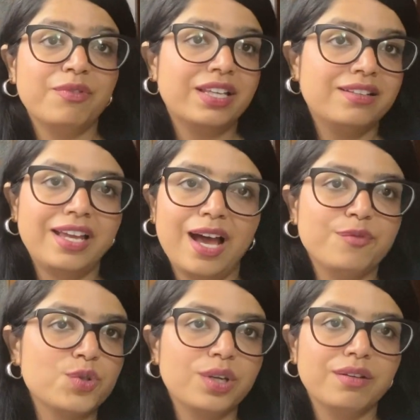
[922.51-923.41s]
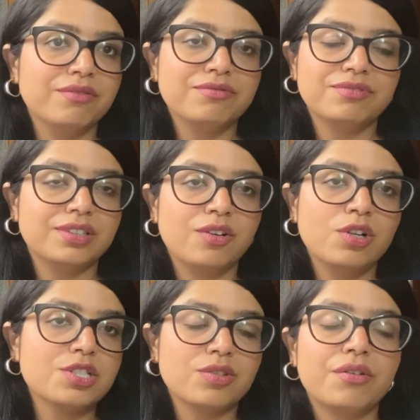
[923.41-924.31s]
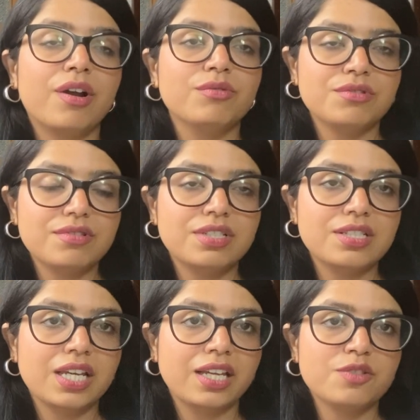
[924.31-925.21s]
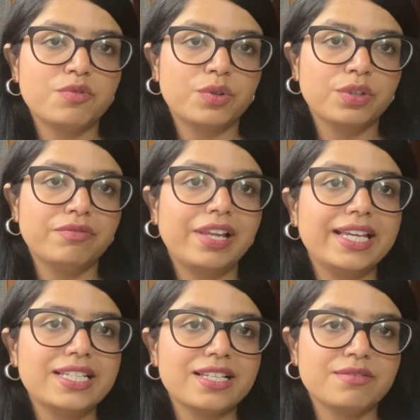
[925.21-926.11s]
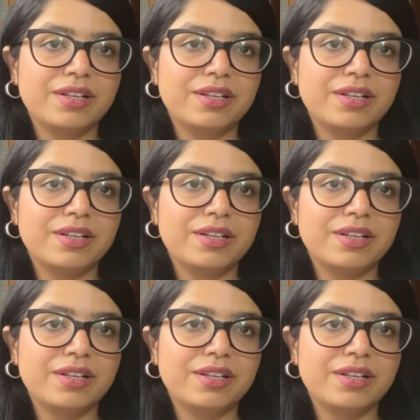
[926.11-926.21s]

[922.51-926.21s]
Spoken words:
whether they have to give also the round the ticket for the flight as